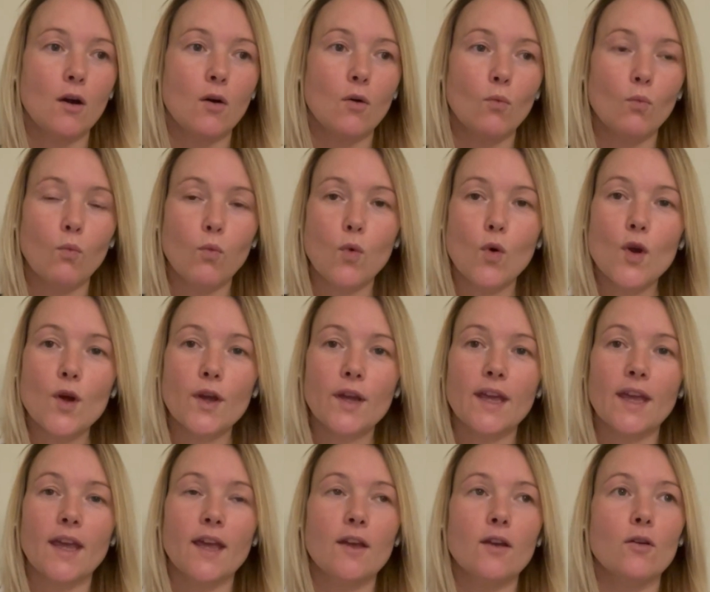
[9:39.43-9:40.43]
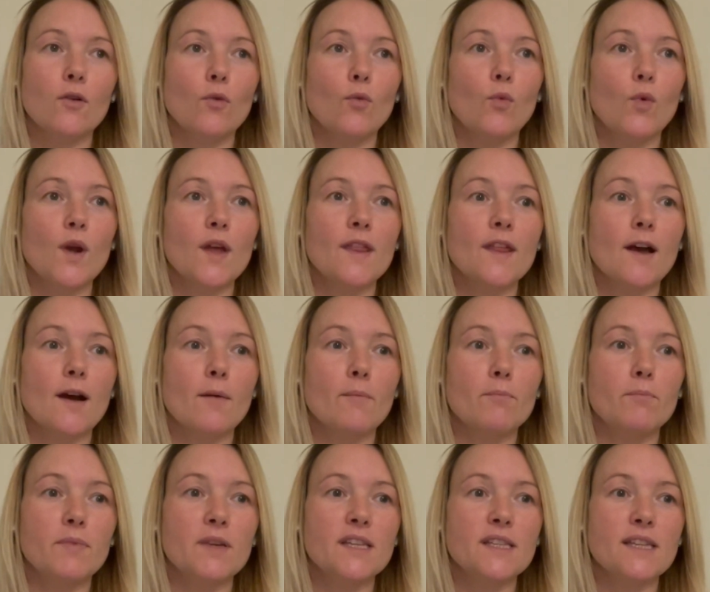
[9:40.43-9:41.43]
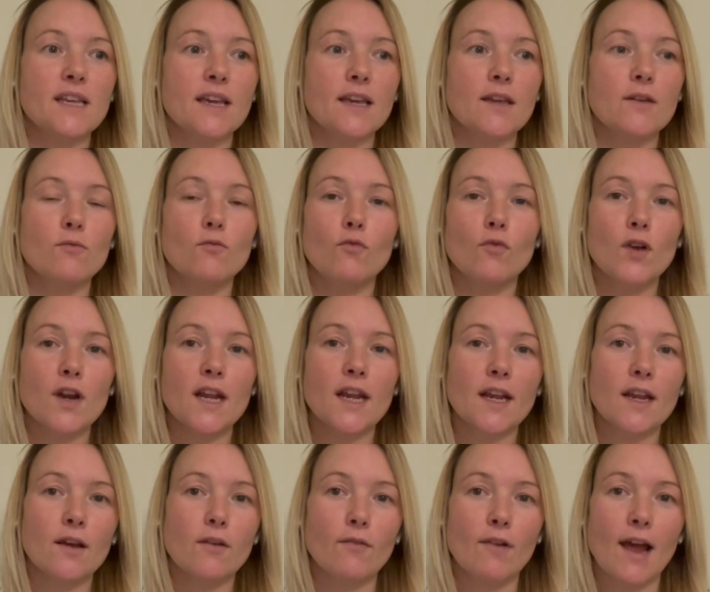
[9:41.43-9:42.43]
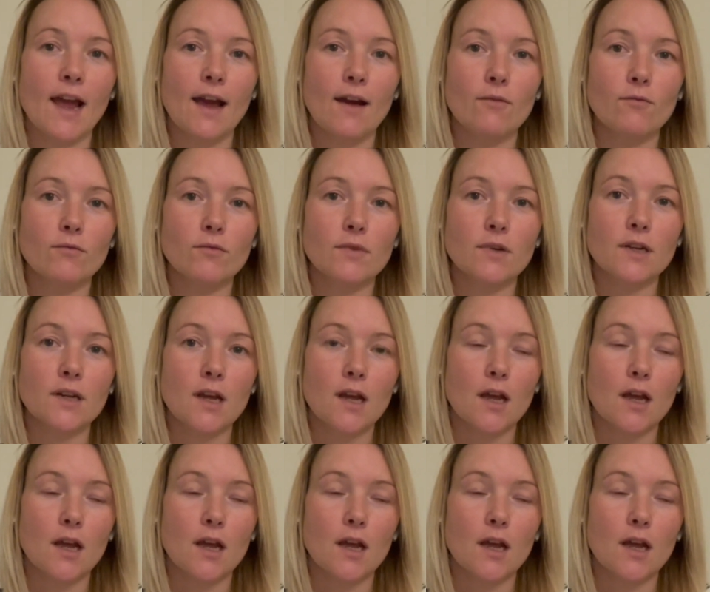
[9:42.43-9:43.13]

running around